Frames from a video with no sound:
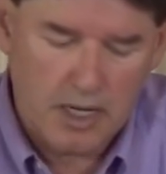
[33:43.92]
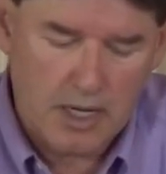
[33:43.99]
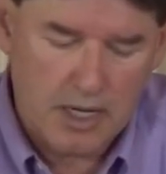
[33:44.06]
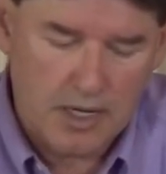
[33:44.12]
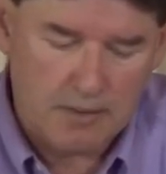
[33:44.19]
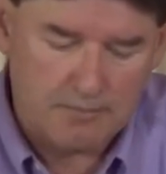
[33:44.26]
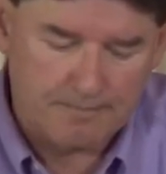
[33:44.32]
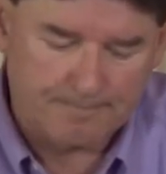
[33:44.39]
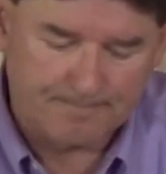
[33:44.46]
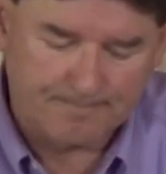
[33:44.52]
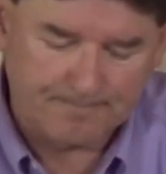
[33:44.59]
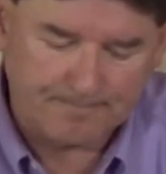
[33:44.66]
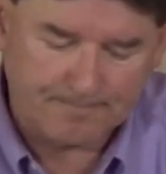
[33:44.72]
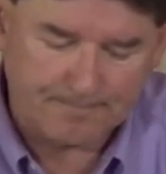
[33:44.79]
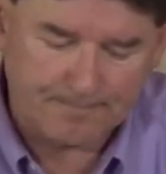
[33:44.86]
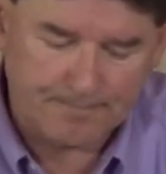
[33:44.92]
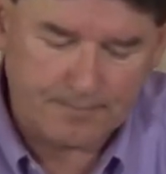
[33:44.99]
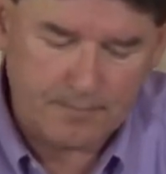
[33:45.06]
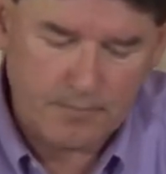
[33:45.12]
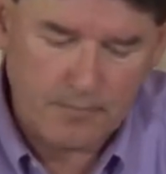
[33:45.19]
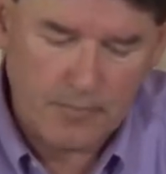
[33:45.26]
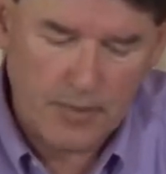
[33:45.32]
Uh,
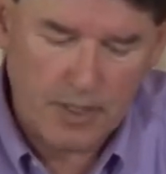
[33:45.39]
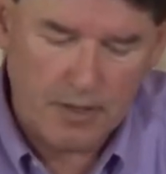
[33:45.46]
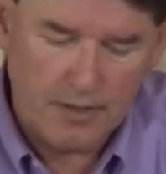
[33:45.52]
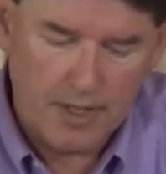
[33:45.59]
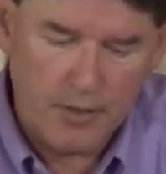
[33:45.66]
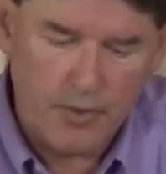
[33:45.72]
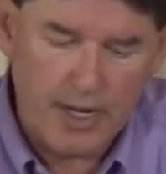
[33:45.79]
they